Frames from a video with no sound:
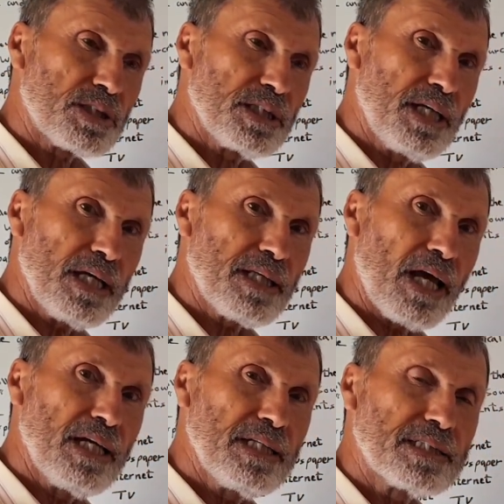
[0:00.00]
the data
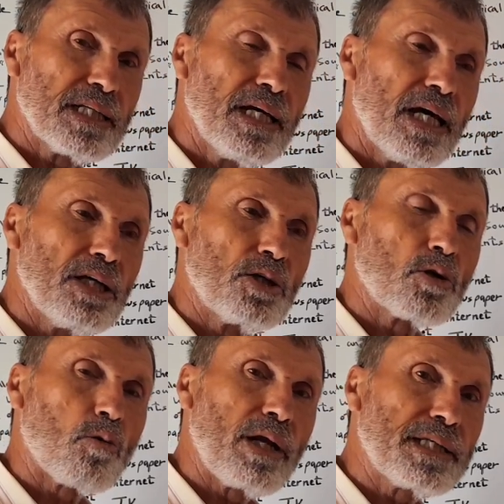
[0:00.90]
is
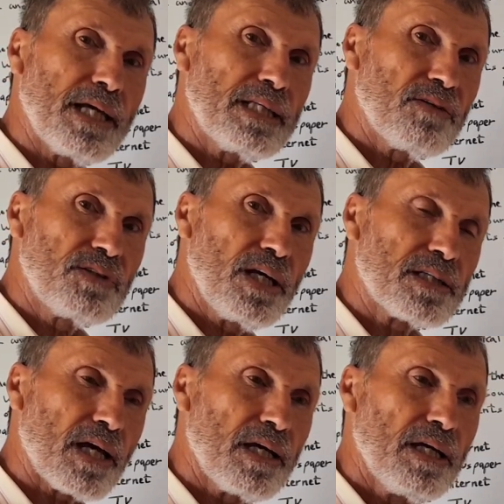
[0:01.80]
qualitative
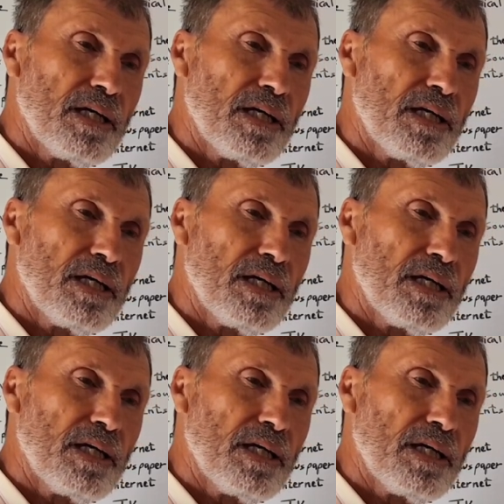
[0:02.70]
data,